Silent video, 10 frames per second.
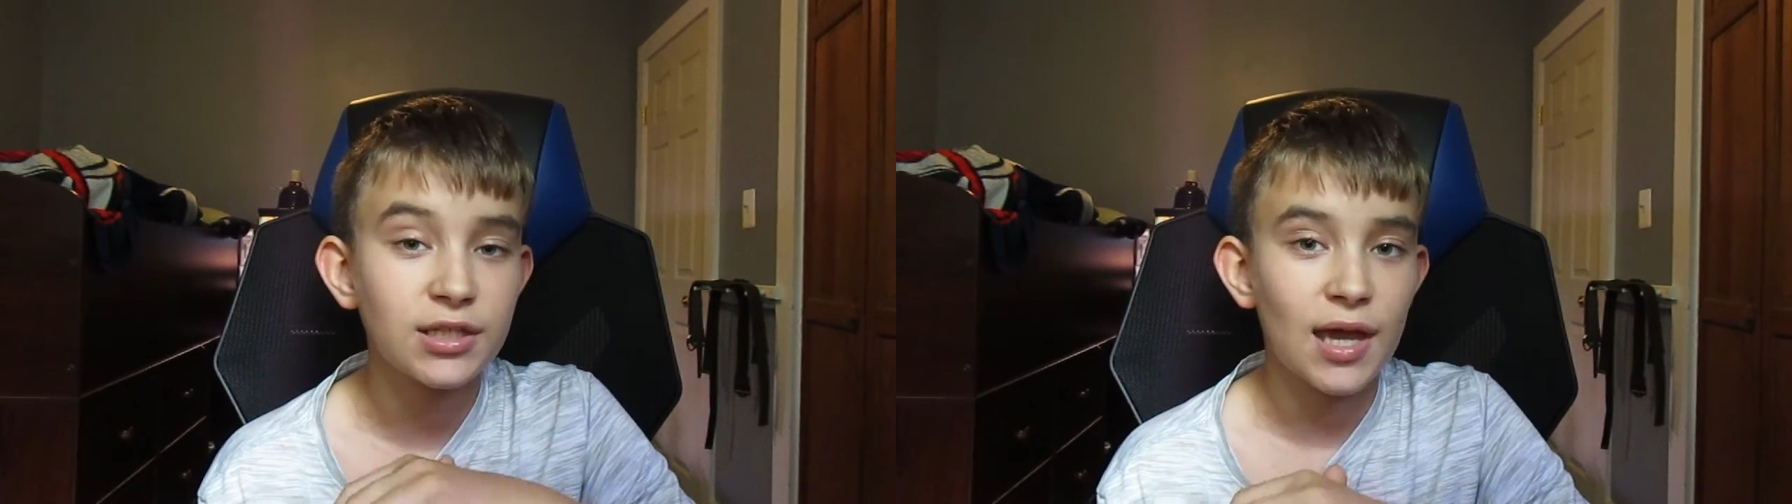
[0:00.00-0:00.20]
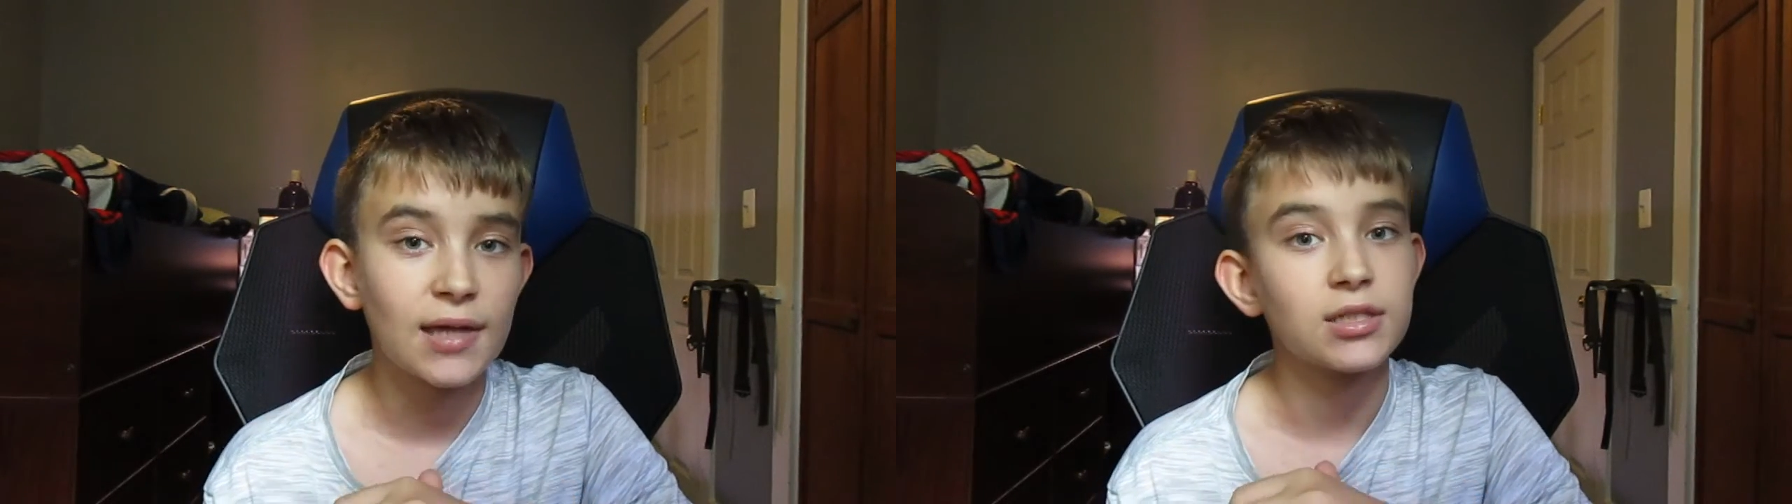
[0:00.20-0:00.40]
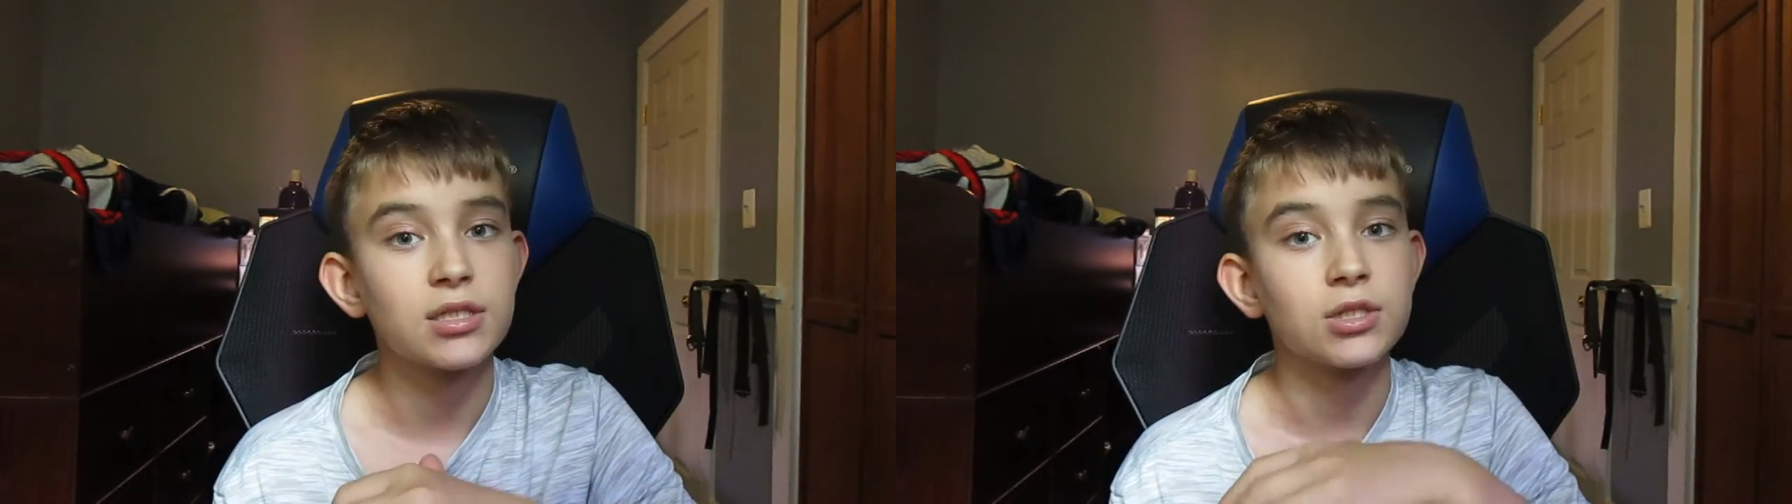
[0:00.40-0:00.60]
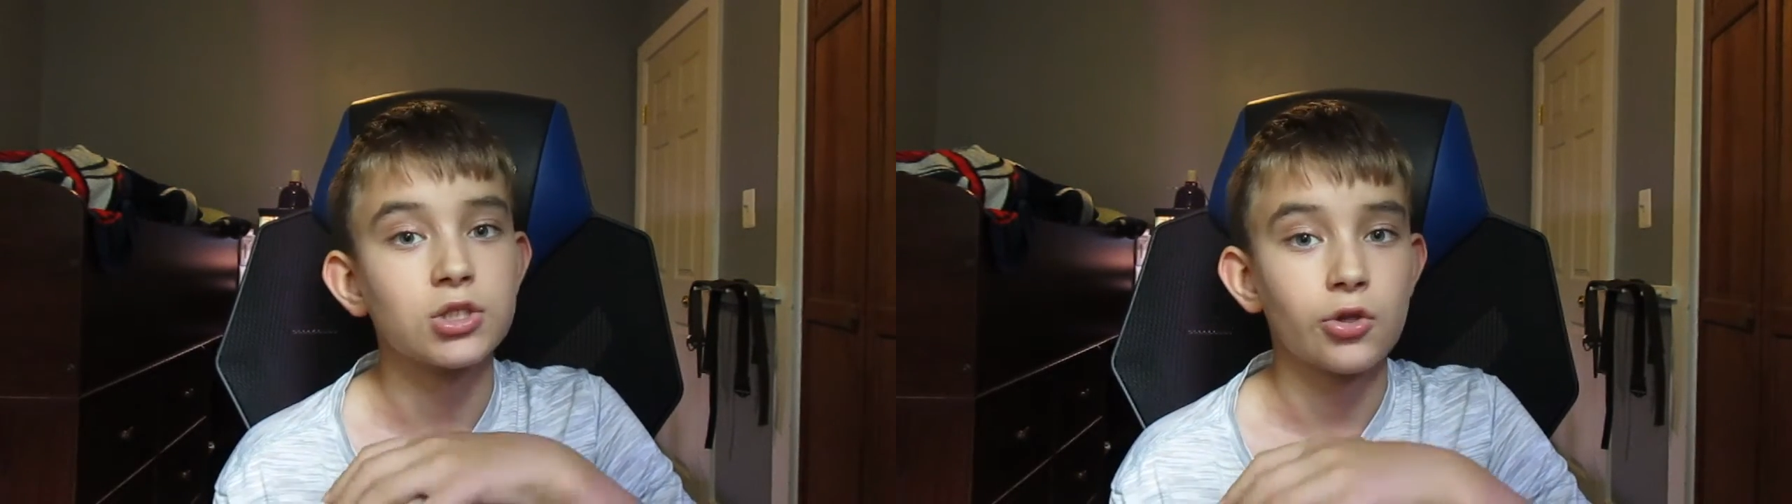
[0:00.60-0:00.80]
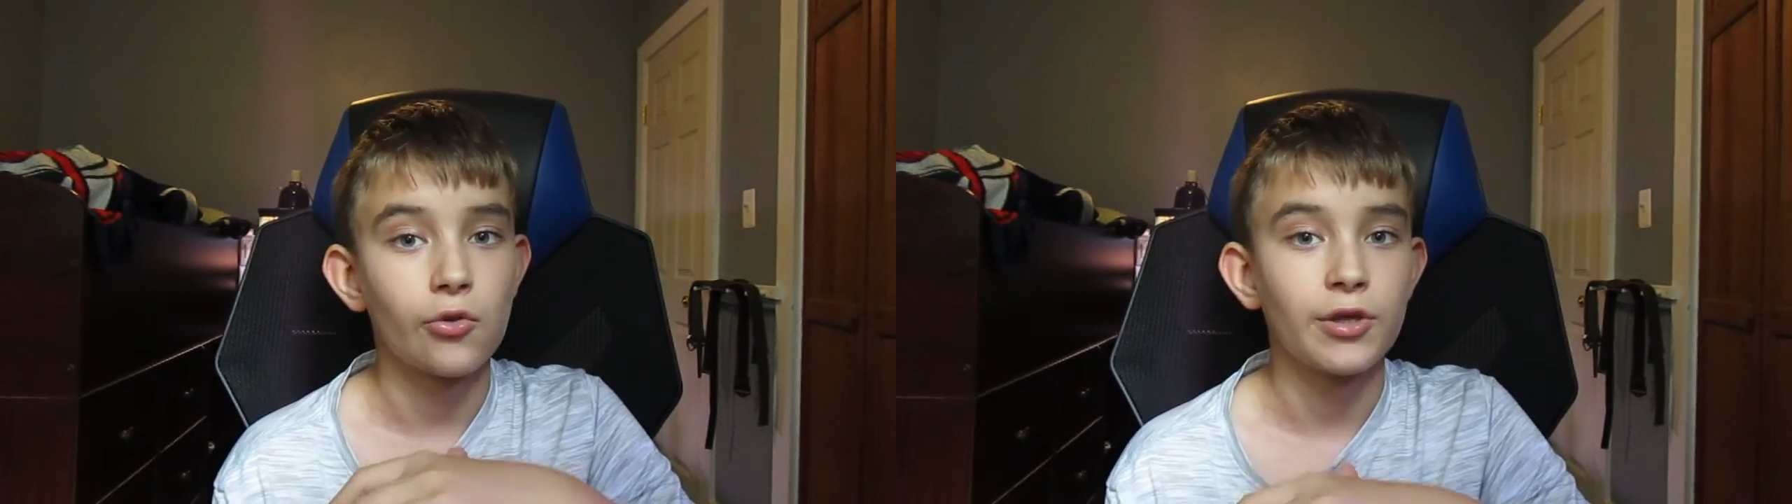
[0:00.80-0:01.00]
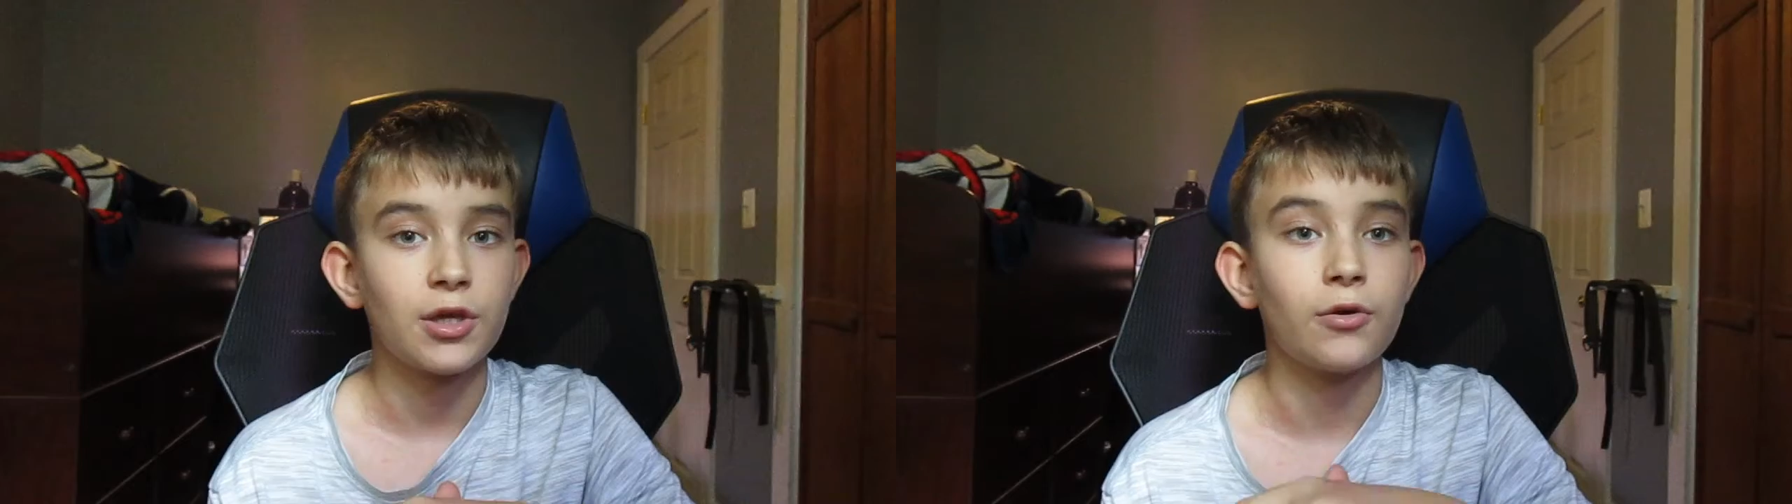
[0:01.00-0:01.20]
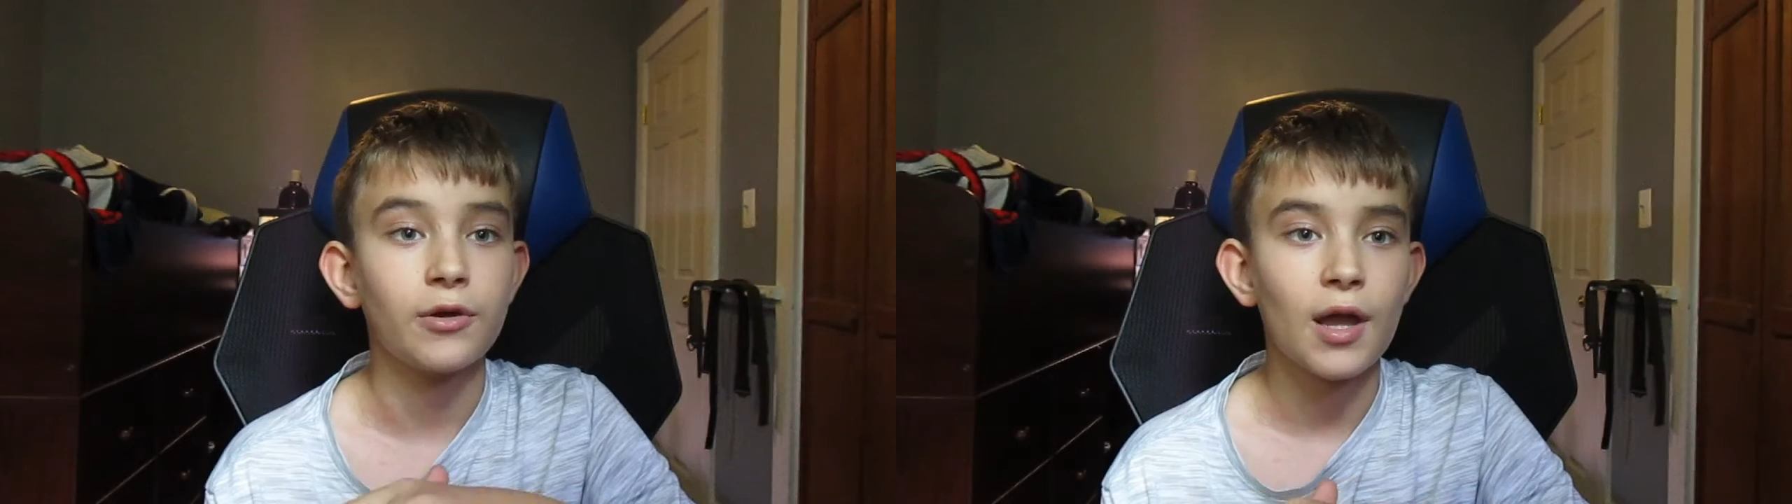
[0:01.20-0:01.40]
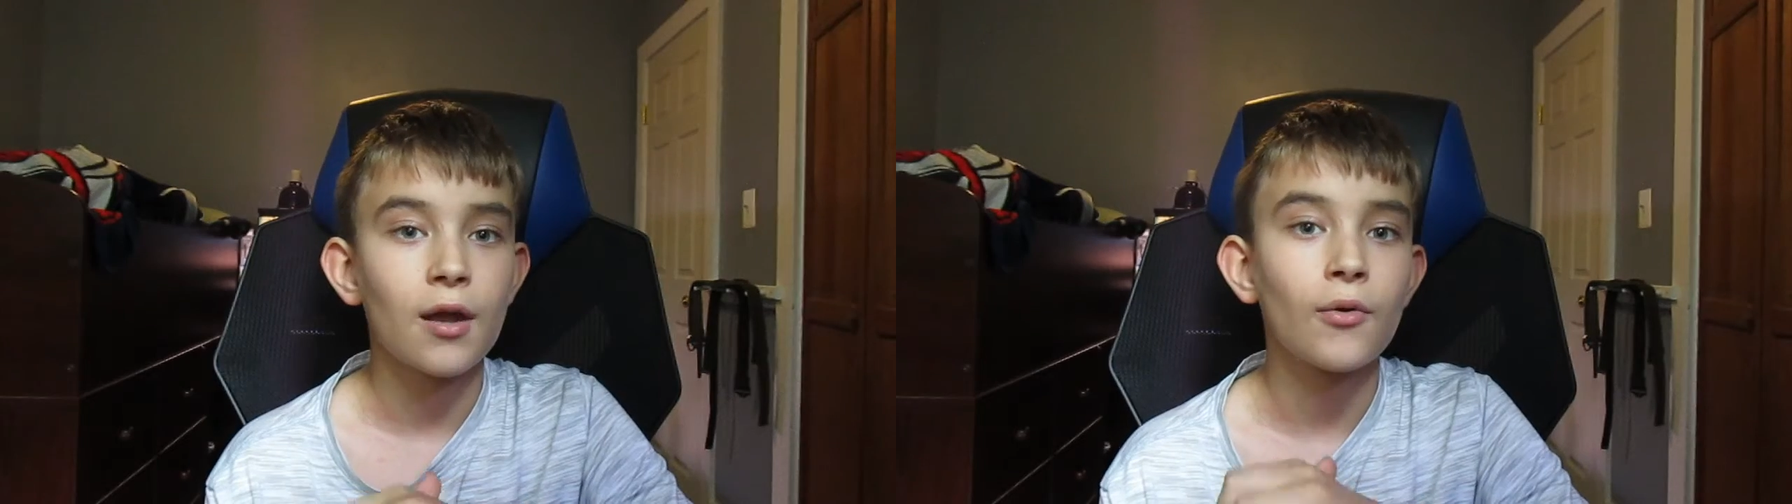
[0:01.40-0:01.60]
gases and slowly kill your
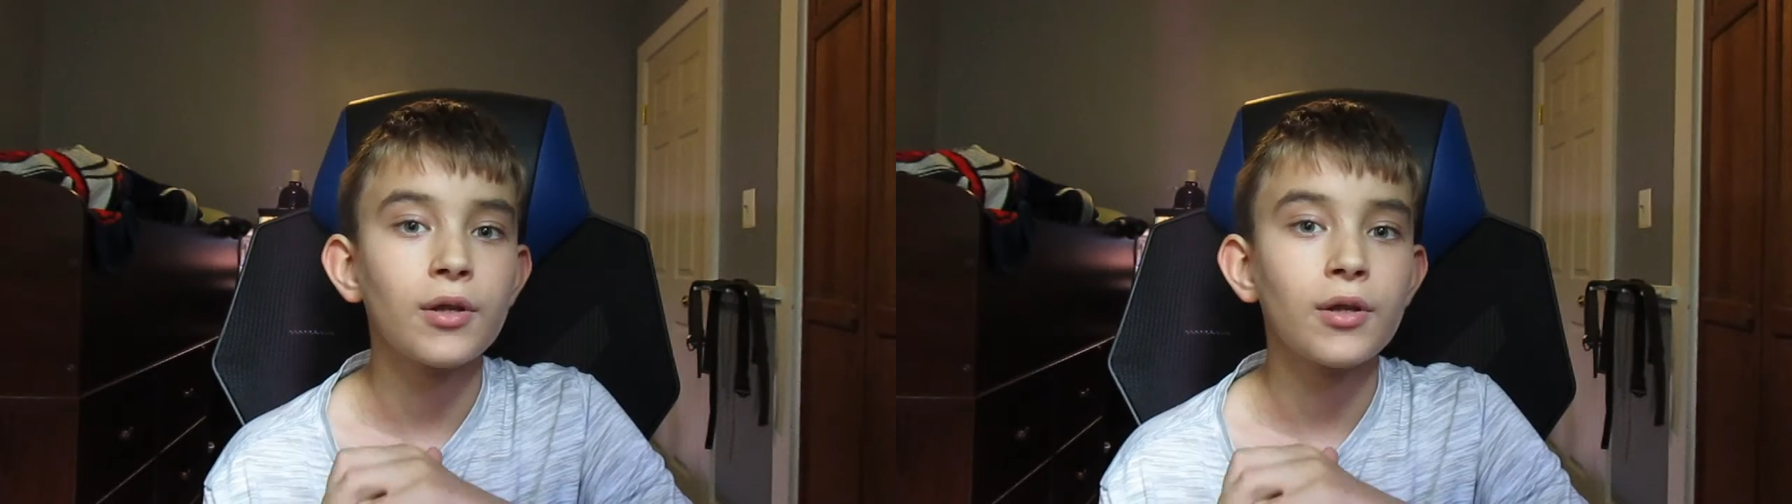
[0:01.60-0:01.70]
gecko.